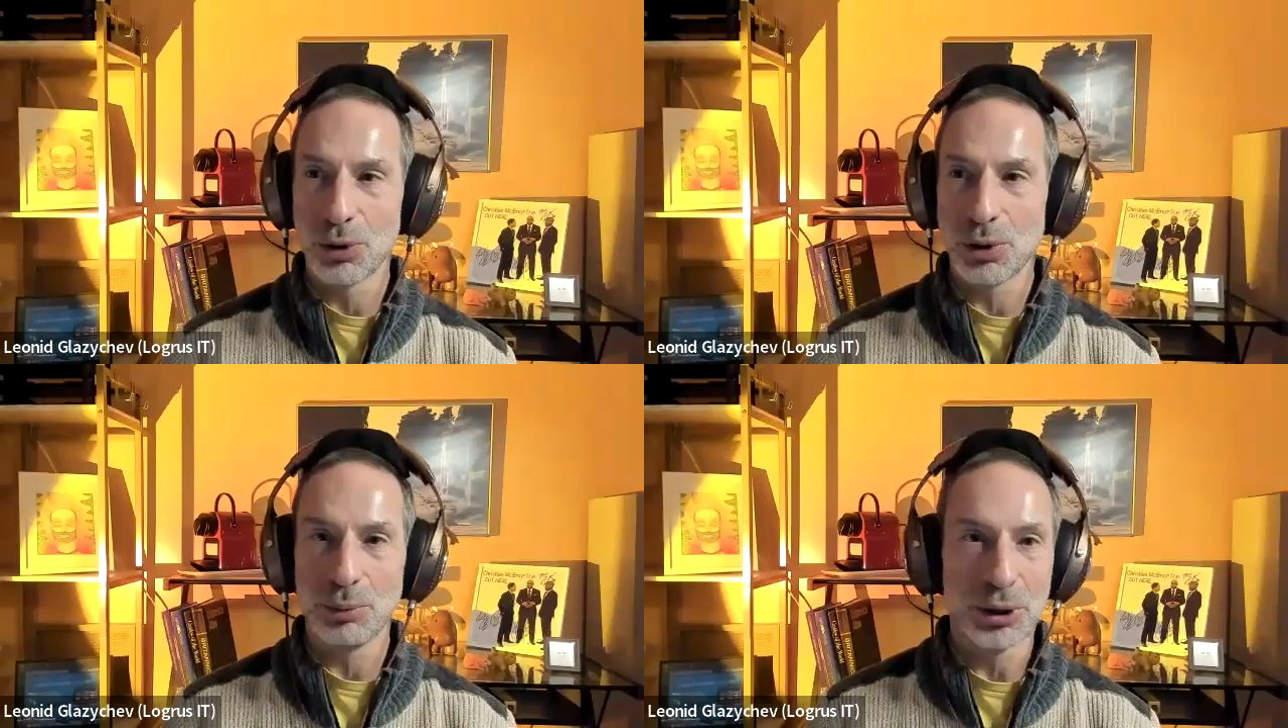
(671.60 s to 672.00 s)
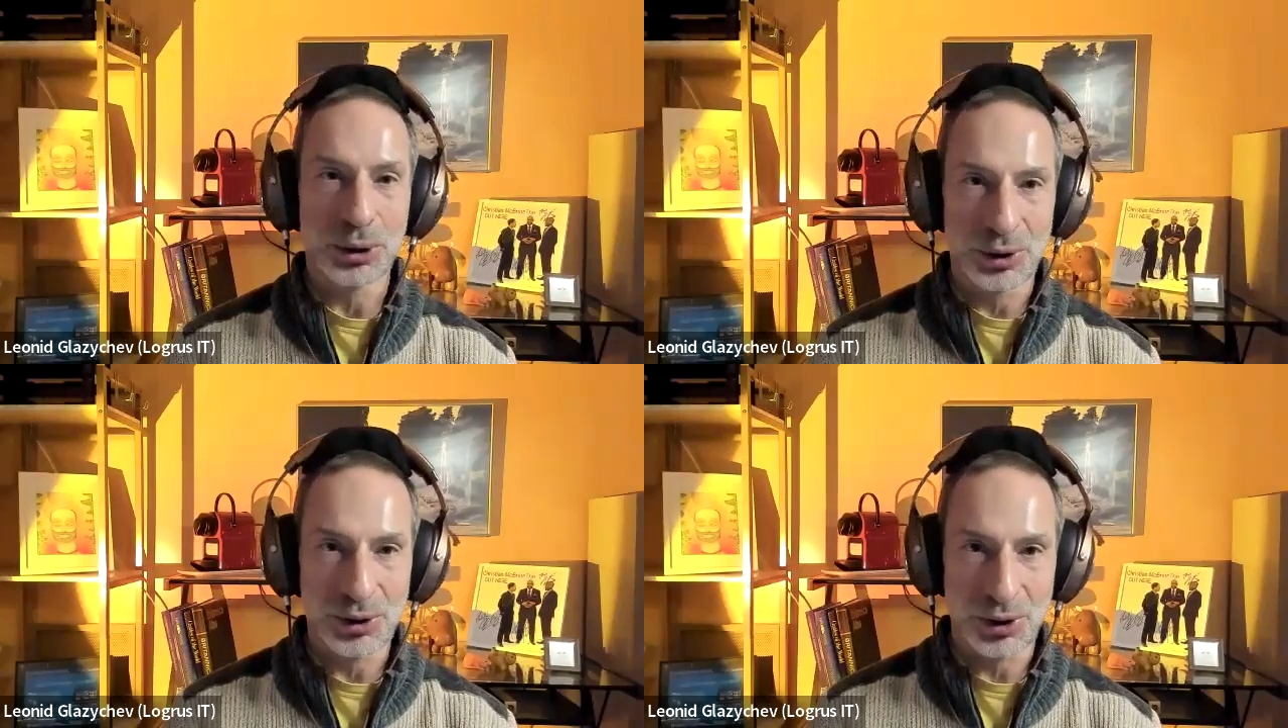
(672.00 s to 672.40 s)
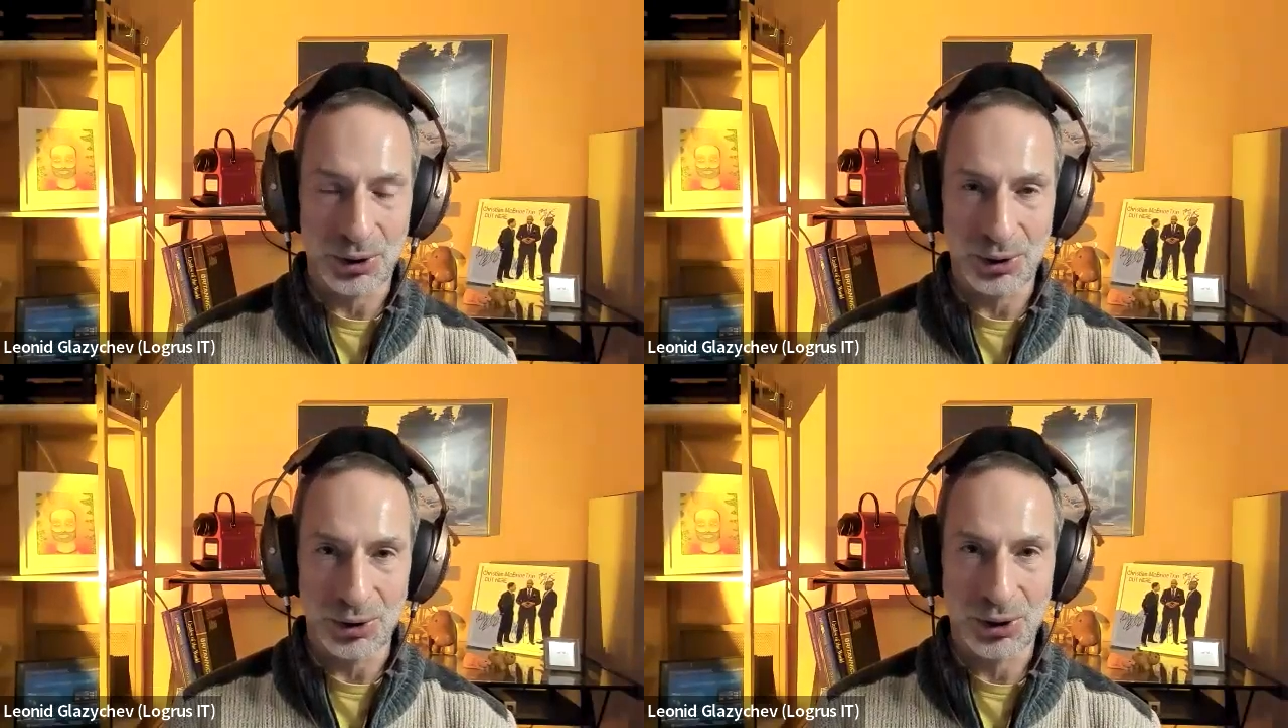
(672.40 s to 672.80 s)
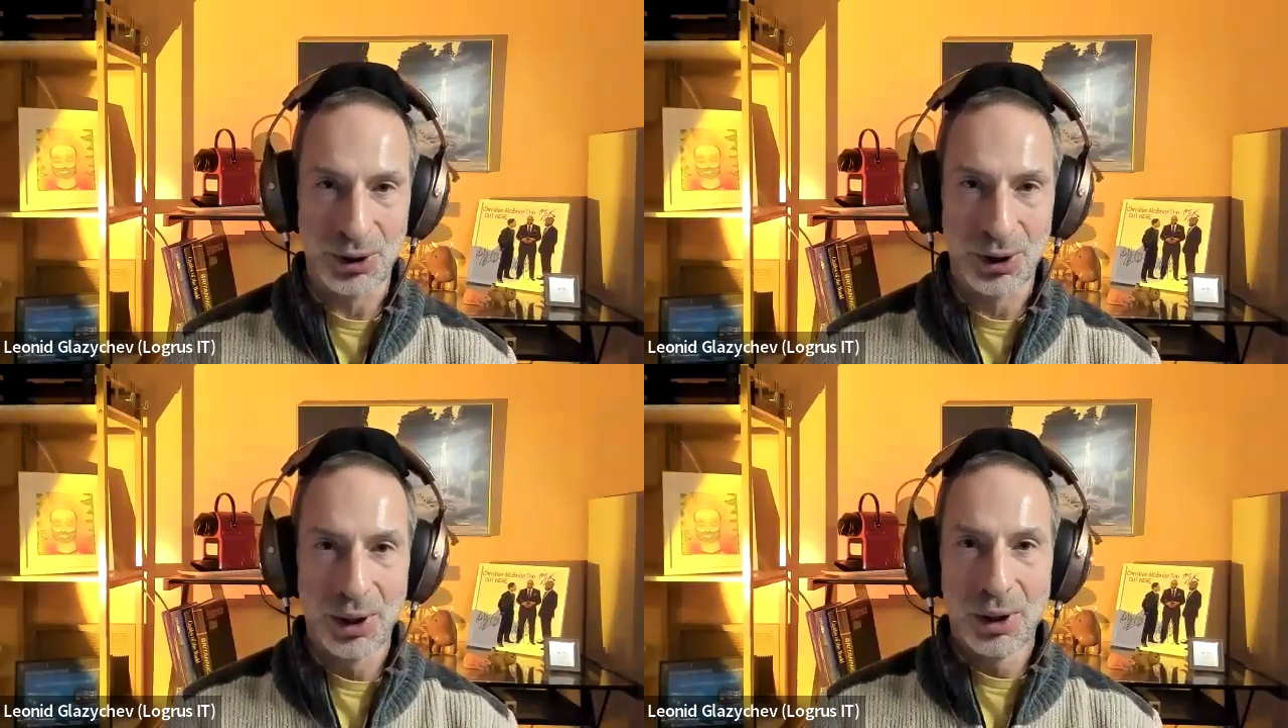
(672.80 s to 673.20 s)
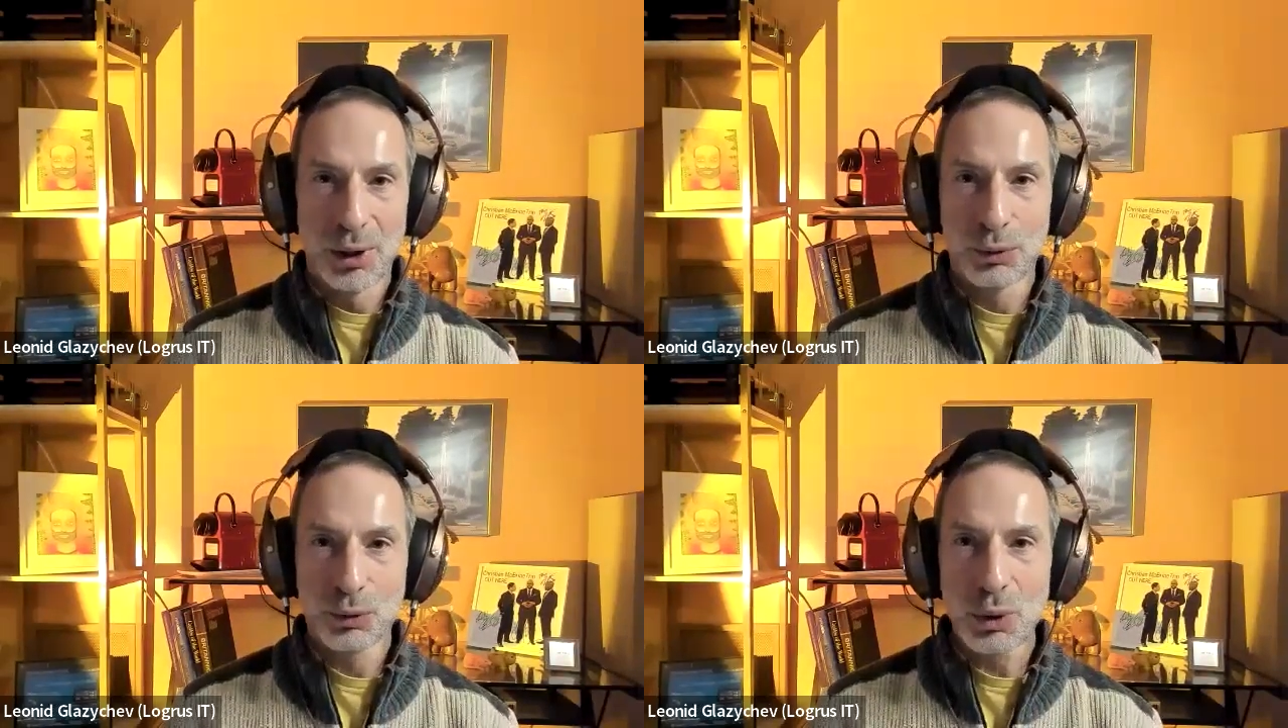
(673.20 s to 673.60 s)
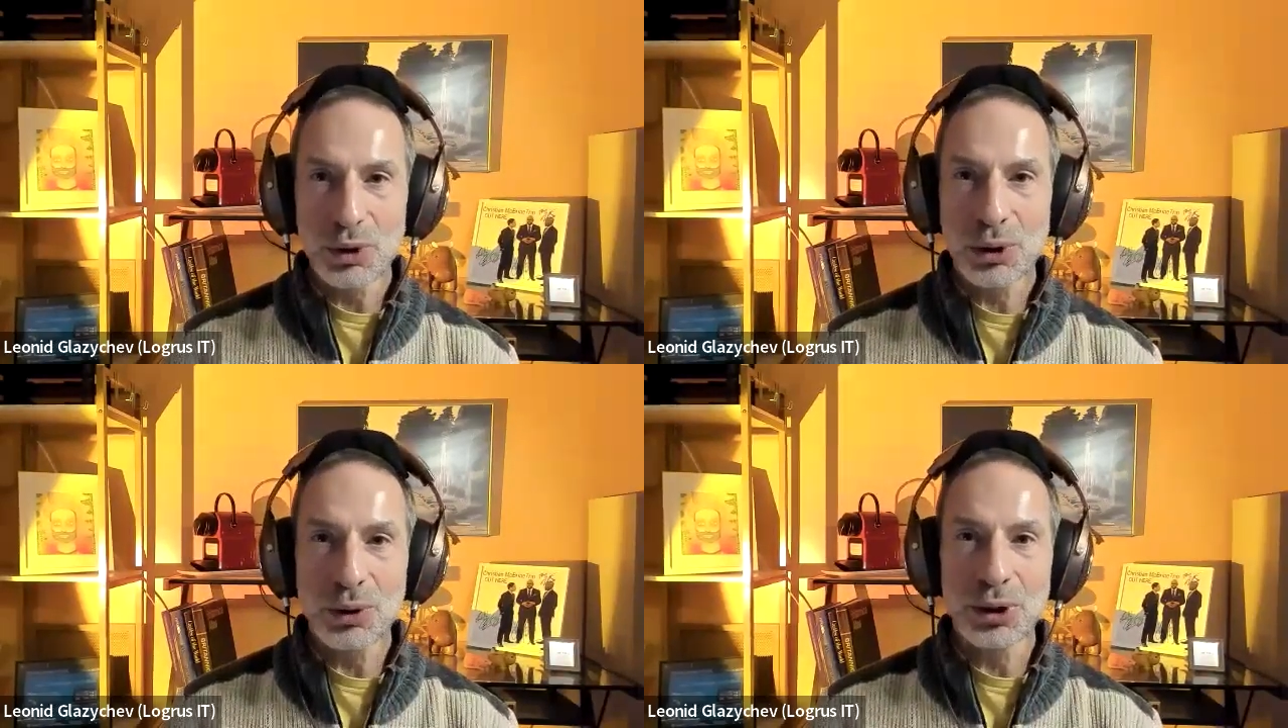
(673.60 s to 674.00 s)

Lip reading: automation assistance. Of course,